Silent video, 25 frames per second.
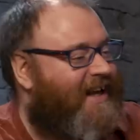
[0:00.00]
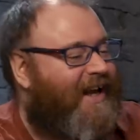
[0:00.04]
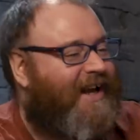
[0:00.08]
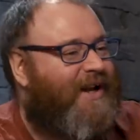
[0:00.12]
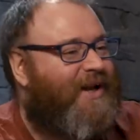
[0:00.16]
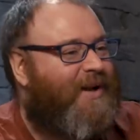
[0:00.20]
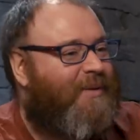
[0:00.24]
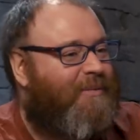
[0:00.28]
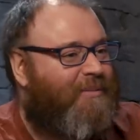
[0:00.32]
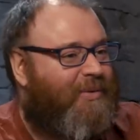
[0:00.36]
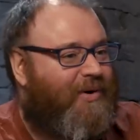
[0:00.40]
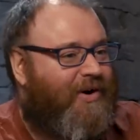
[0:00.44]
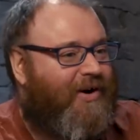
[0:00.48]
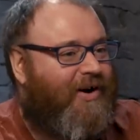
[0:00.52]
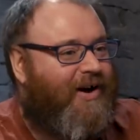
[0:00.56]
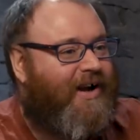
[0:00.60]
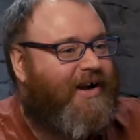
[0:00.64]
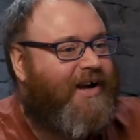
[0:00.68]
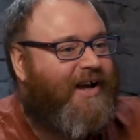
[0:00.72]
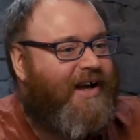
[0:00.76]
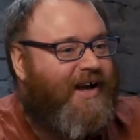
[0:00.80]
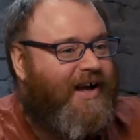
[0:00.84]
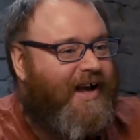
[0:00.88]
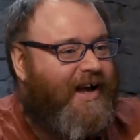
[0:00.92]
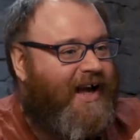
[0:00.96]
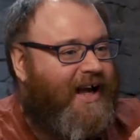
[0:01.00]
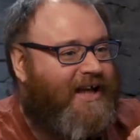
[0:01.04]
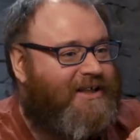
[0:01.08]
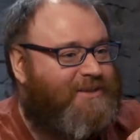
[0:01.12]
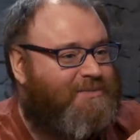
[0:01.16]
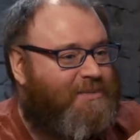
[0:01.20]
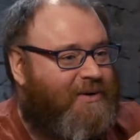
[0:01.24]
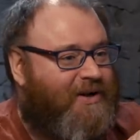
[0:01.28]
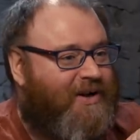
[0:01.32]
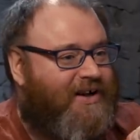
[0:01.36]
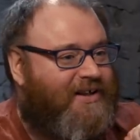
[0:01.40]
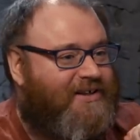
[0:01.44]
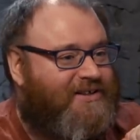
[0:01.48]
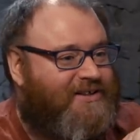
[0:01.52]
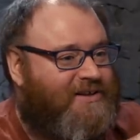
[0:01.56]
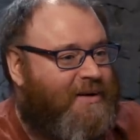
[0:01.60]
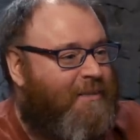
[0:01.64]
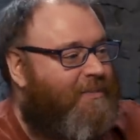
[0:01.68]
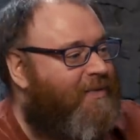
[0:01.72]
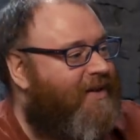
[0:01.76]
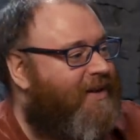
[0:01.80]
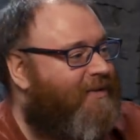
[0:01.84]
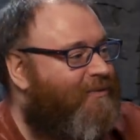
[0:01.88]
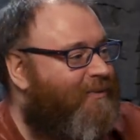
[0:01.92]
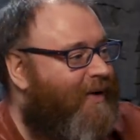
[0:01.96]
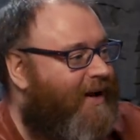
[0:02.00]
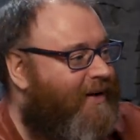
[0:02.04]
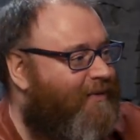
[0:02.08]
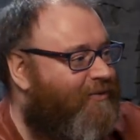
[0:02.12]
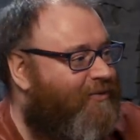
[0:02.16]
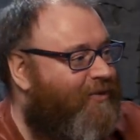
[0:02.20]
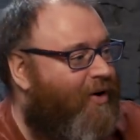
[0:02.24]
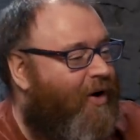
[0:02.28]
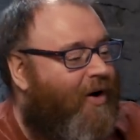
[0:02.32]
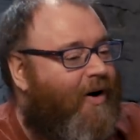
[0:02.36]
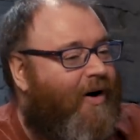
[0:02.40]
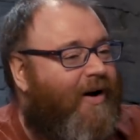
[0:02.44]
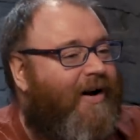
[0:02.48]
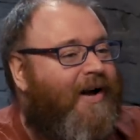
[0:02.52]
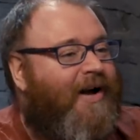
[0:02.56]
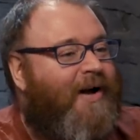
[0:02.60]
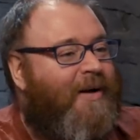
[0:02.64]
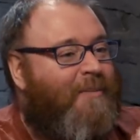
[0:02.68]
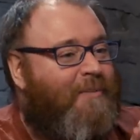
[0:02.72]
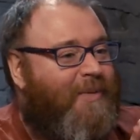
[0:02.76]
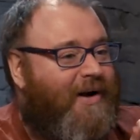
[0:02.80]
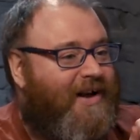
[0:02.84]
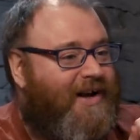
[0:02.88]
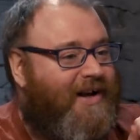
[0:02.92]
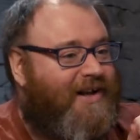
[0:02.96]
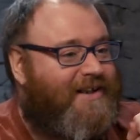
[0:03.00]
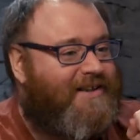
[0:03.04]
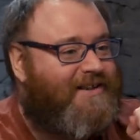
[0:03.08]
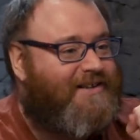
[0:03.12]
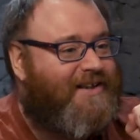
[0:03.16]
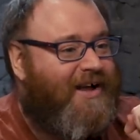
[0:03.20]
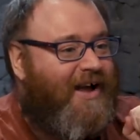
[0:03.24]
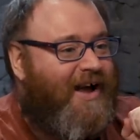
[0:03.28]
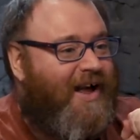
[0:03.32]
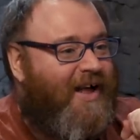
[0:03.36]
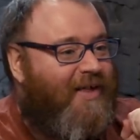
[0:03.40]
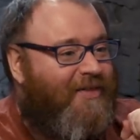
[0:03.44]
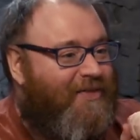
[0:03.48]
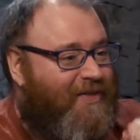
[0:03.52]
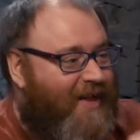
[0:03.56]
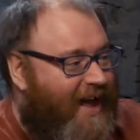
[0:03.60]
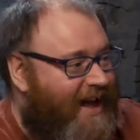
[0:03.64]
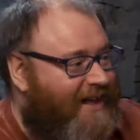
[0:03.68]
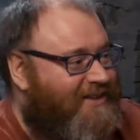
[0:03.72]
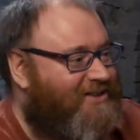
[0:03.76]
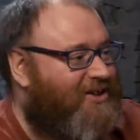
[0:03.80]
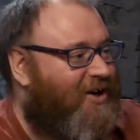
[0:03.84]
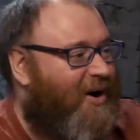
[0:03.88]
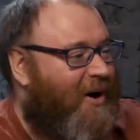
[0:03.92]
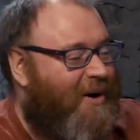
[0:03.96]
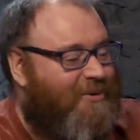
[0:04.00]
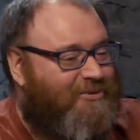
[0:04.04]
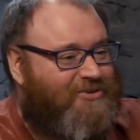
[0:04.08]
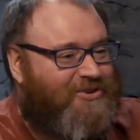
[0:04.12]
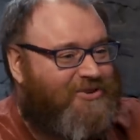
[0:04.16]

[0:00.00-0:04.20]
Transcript: Hindenburg, is because something went wrong because They time